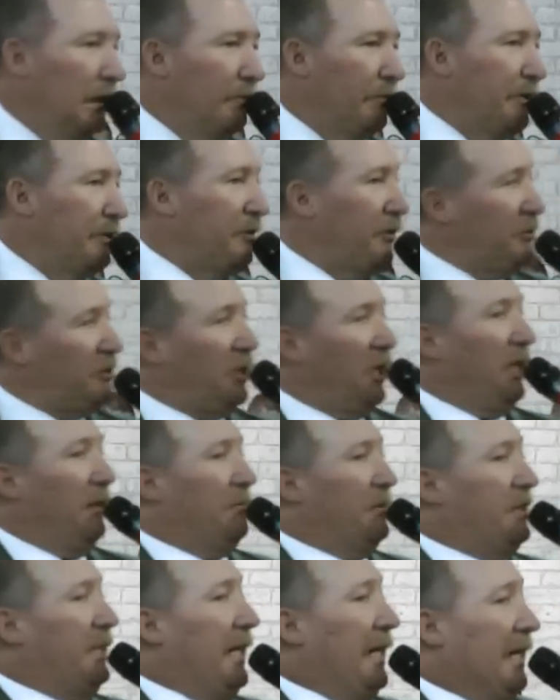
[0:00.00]
But you see
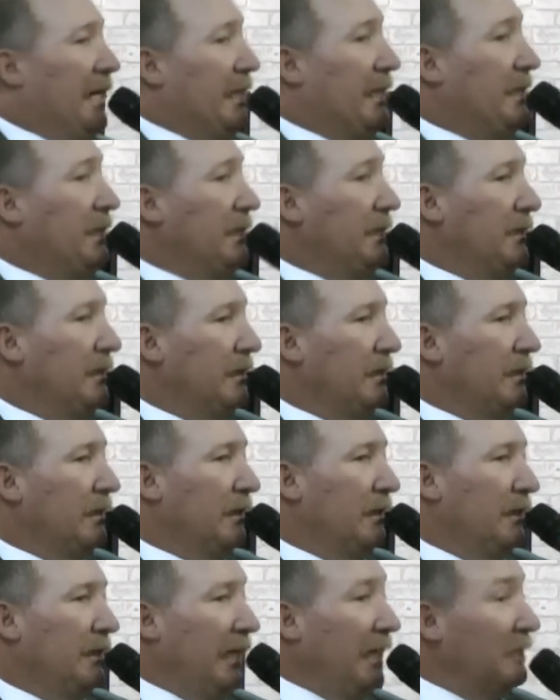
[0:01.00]
him today,
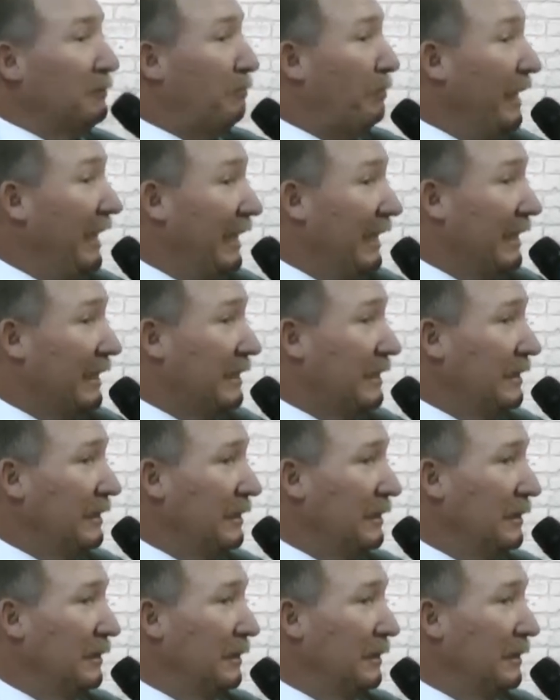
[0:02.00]
he's big,